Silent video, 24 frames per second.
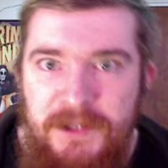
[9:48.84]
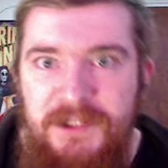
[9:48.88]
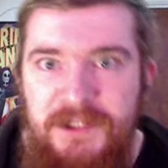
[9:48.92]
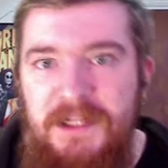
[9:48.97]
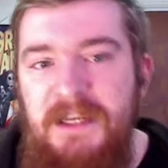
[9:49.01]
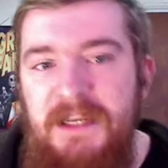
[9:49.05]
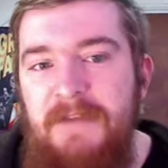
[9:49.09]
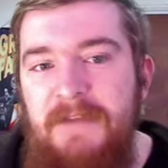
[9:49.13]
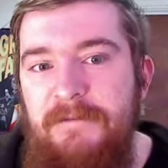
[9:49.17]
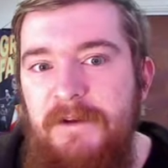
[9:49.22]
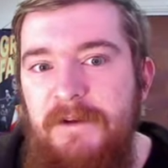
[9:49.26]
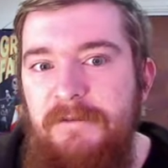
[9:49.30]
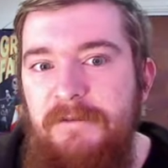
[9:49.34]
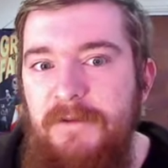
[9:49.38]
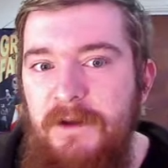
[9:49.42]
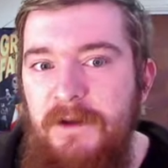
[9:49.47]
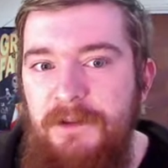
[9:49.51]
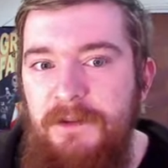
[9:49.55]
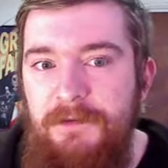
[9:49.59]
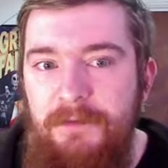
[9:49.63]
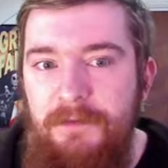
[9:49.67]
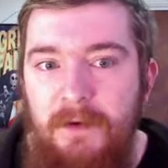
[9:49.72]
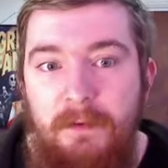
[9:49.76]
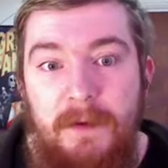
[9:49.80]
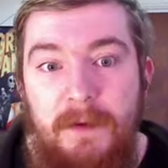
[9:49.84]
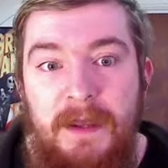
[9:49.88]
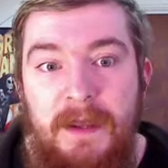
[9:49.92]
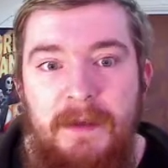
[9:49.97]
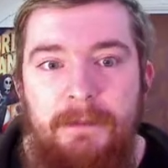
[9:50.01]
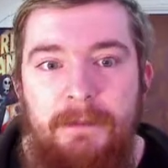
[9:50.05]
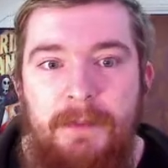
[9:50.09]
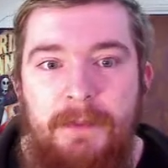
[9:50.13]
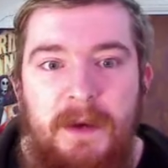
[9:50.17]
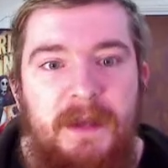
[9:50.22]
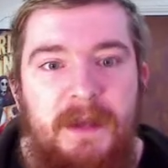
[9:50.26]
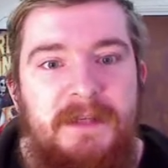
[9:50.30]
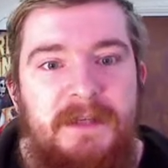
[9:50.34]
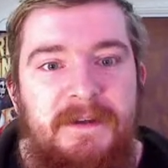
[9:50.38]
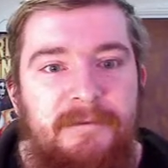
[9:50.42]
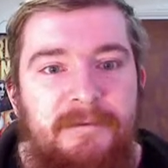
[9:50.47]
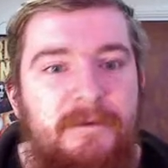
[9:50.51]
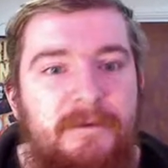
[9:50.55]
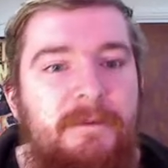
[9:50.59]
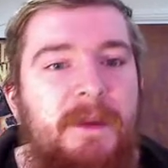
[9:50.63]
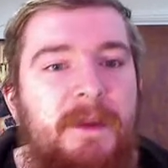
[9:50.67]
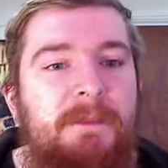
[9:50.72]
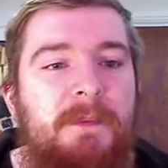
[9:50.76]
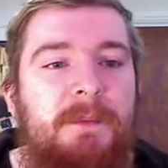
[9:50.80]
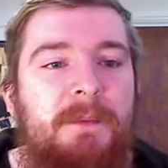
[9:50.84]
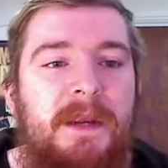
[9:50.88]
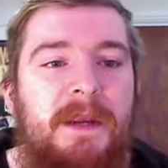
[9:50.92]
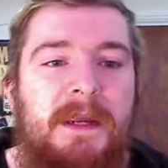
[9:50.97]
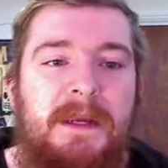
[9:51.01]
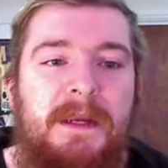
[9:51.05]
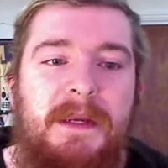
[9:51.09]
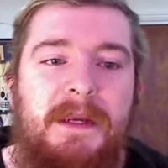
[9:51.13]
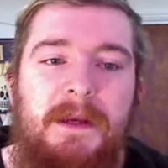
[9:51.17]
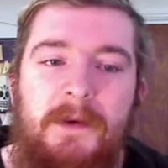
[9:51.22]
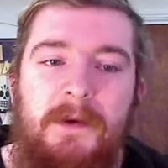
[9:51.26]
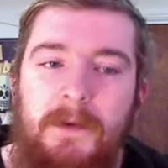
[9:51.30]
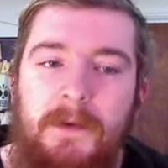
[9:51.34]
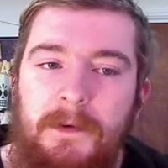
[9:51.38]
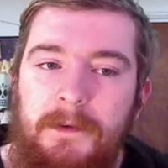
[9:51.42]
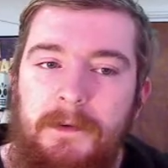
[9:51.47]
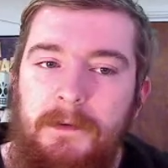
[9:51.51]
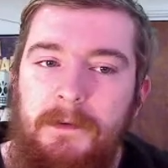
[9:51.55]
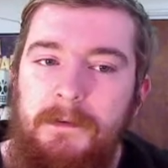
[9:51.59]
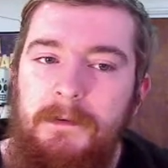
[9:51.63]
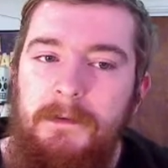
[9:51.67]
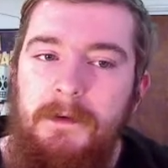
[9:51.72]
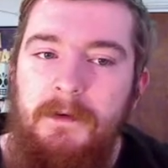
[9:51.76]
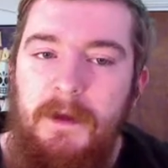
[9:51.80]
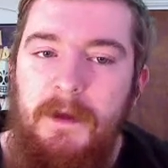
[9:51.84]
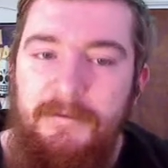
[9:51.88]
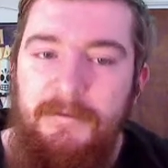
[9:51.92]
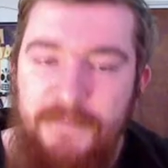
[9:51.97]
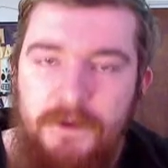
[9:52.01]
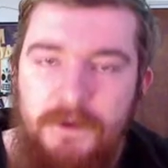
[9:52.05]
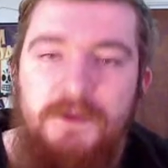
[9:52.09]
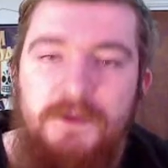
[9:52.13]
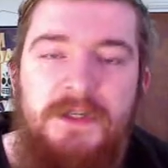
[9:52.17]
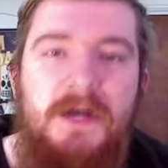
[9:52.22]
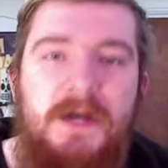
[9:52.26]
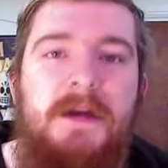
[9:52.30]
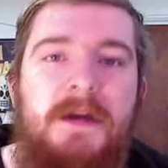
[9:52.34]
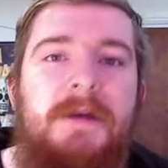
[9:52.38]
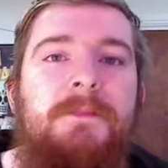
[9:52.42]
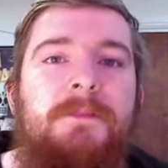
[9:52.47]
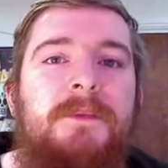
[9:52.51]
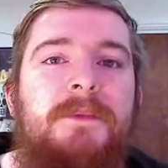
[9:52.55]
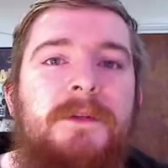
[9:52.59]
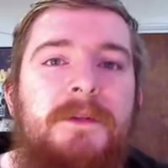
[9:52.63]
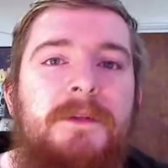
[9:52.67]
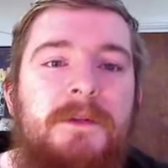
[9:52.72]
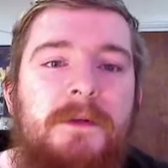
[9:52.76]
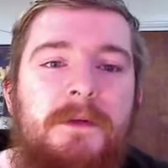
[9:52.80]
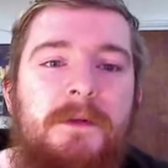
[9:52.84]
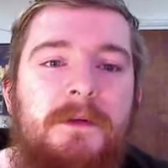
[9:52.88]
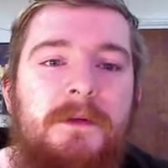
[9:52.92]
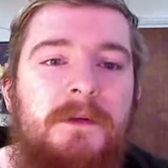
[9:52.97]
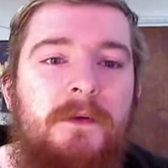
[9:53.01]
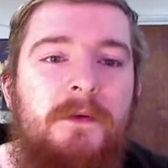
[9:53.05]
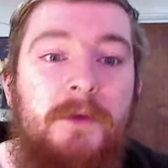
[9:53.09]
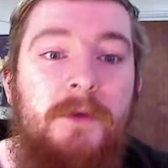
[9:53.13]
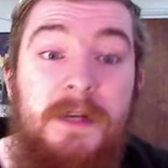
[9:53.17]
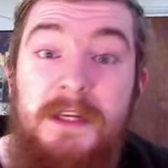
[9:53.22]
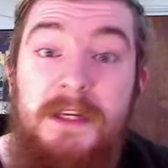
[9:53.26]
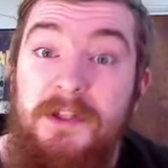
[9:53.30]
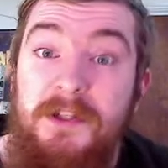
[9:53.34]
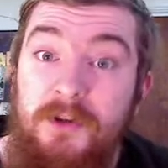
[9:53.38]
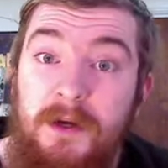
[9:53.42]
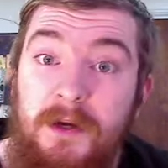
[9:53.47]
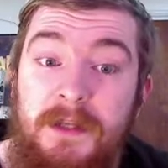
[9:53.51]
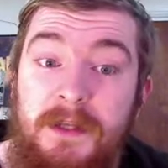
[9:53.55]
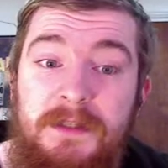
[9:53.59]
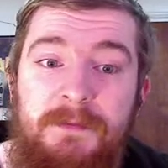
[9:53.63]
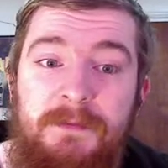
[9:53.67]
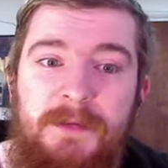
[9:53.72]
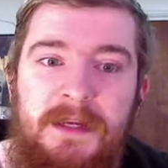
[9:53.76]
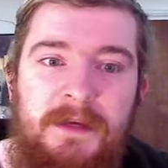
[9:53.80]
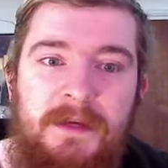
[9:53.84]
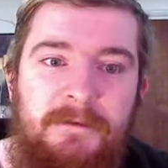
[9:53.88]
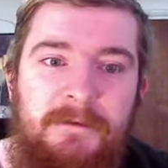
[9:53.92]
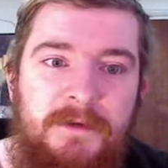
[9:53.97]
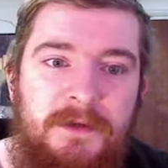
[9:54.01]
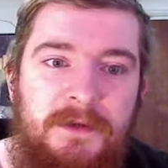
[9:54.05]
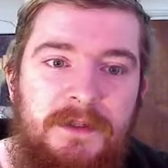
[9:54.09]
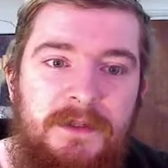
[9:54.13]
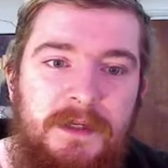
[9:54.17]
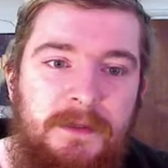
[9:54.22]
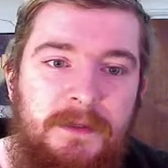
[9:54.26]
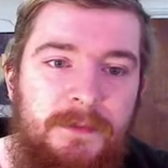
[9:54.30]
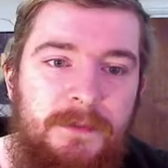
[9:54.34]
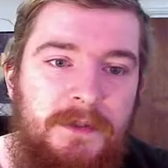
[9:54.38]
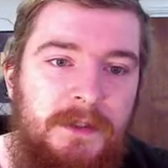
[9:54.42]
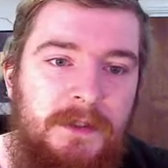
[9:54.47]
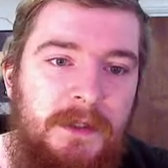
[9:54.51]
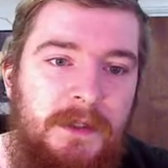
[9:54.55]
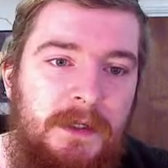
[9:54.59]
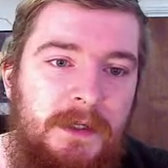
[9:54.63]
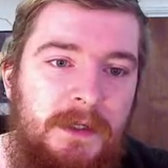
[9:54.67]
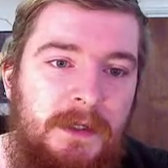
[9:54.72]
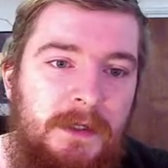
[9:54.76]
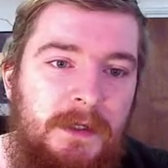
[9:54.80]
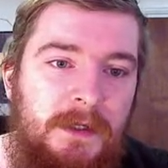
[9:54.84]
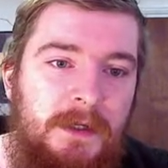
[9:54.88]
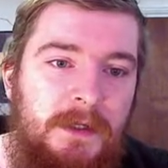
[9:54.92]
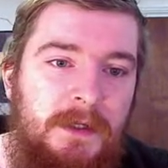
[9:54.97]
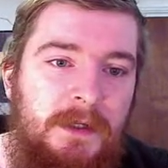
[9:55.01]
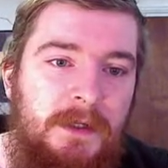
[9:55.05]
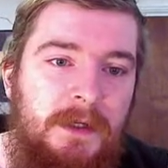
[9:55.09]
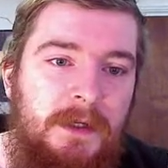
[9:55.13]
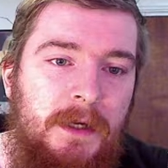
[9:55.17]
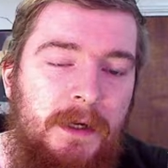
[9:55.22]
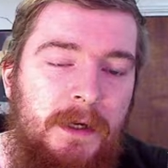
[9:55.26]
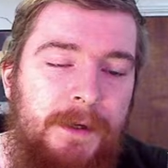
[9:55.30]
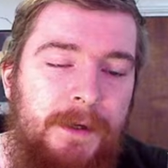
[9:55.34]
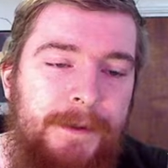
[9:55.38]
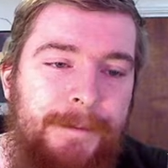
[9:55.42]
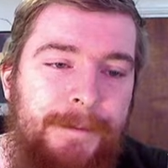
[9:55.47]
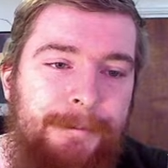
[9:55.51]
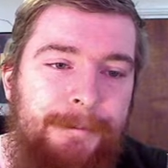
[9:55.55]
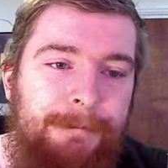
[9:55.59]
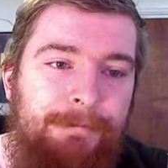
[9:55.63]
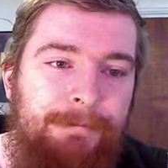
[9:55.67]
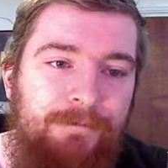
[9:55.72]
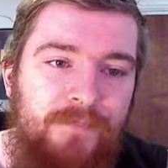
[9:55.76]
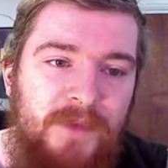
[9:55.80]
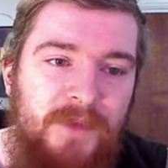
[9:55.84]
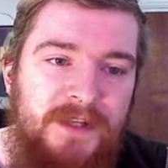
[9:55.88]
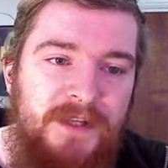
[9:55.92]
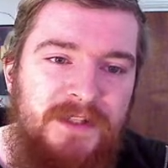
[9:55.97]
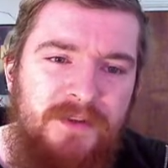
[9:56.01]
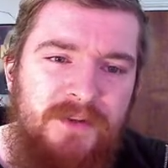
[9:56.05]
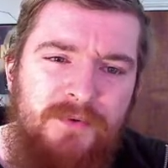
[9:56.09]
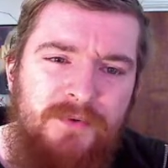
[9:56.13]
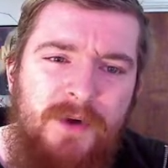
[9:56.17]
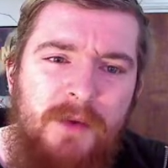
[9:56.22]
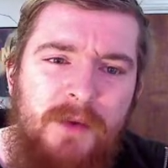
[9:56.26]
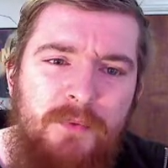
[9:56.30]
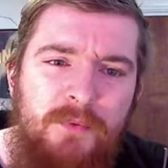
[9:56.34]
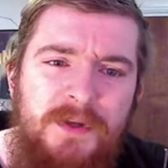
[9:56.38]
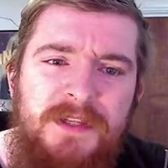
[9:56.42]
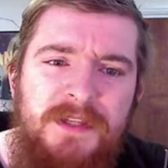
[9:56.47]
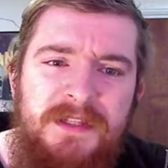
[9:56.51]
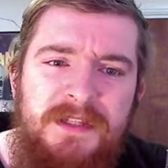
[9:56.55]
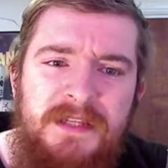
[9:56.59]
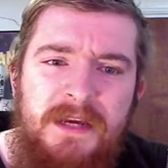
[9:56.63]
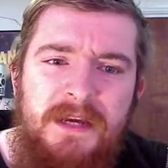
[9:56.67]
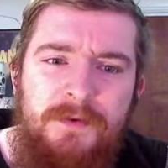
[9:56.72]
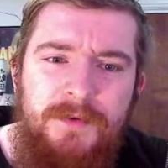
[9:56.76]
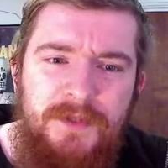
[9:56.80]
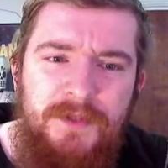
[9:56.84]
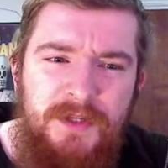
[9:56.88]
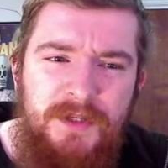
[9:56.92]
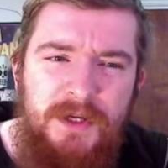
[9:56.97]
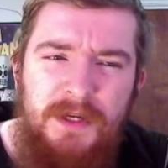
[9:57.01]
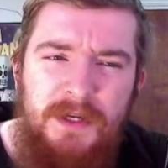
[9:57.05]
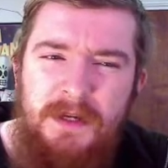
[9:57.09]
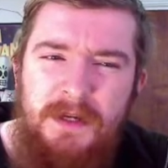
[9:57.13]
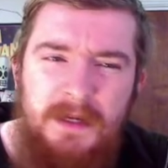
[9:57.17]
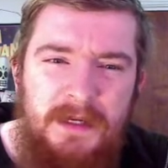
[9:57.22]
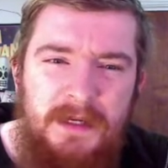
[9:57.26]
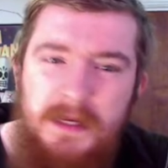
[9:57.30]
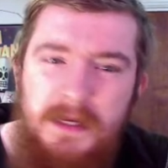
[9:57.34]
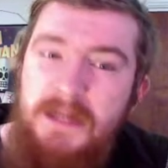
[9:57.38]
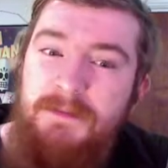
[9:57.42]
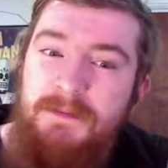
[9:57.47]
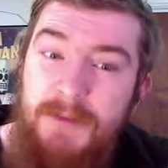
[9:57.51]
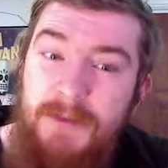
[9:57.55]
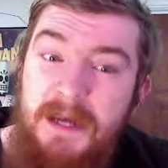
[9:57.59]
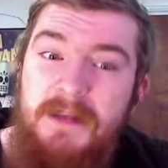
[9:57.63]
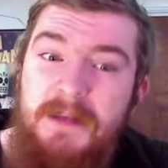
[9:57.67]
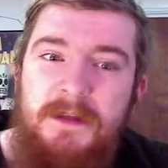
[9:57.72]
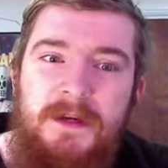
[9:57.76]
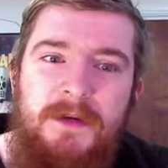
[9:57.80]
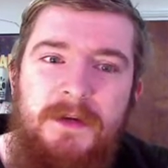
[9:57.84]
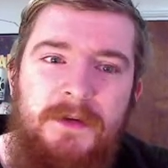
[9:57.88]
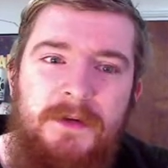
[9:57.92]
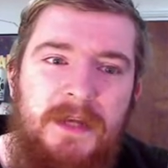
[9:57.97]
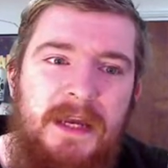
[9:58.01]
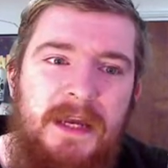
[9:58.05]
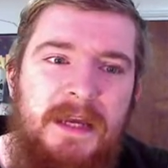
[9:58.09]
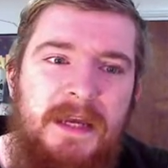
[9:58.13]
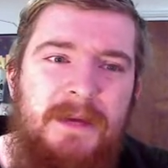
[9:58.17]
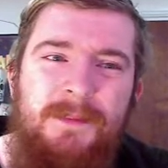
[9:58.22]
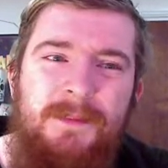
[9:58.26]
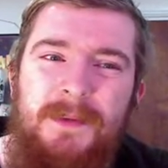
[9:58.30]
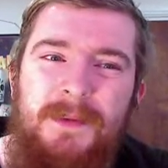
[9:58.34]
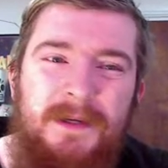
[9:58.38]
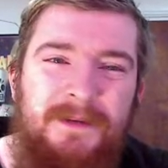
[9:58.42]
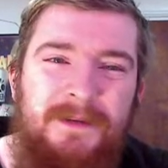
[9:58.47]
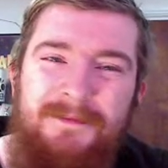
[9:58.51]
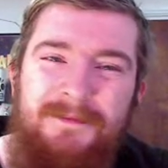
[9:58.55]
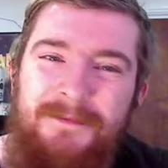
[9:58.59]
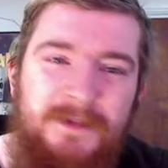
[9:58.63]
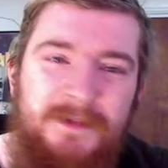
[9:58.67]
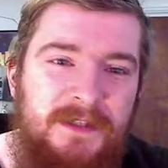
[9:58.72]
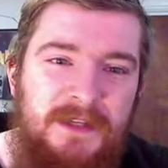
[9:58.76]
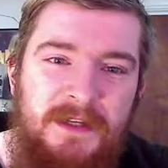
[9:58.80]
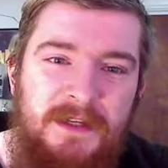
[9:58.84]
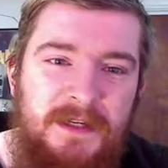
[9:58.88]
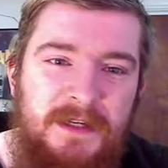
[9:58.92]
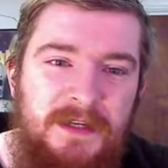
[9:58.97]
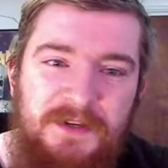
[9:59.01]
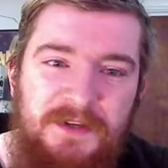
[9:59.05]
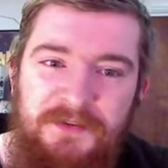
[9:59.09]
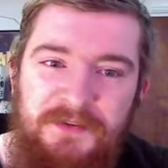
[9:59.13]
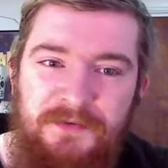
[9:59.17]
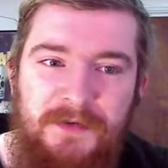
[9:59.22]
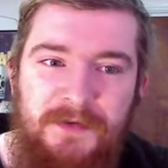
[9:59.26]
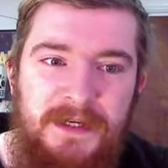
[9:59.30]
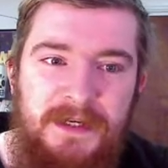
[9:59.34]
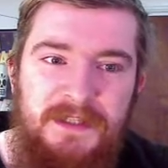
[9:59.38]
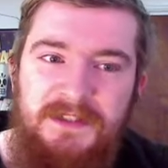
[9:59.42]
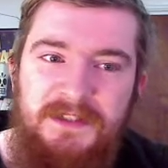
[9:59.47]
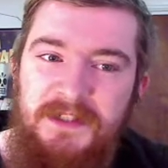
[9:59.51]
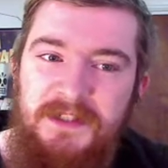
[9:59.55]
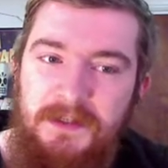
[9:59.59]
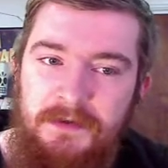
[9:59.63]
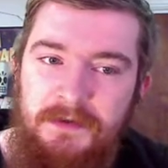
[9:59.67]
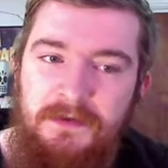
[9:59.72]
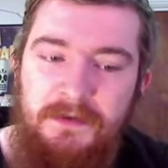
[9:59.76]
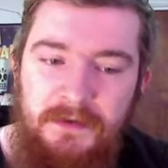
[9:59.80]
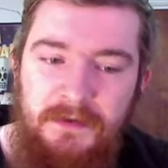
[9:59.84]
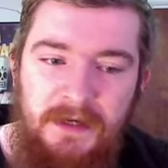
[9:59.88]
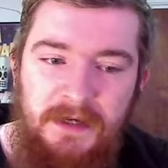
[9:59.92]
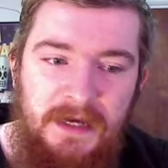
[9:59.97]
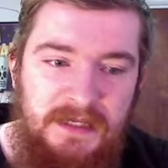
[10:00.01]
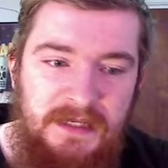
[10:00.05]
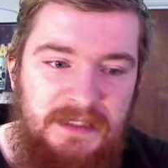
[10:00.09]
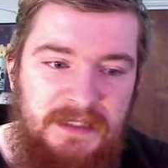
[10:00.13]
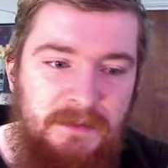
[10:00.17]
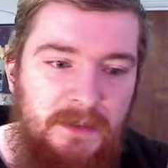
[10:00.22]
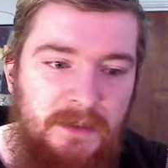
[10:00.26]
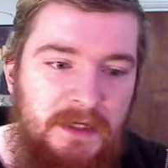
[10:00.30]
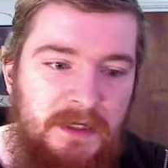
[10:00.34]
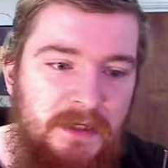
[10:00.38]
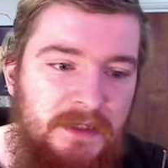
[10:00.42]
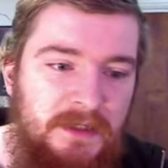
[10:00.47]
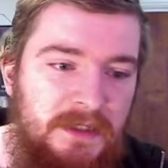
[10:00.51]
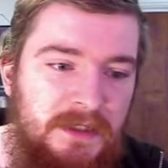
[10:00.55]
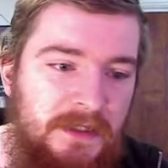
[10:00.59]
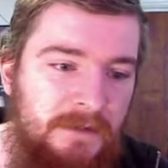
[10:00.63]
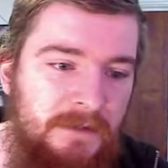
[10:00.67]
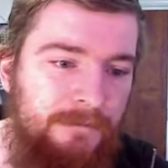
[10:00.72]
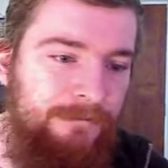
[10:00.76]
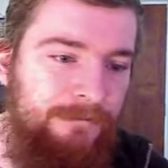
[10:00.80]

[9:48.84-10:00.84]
I didn't get very far through it, but I definitely remember playing it a few times, or at least trying to play it a few times. And so I would say it was good. It's better than okay, but certainly not great, so it has to be good, yeah.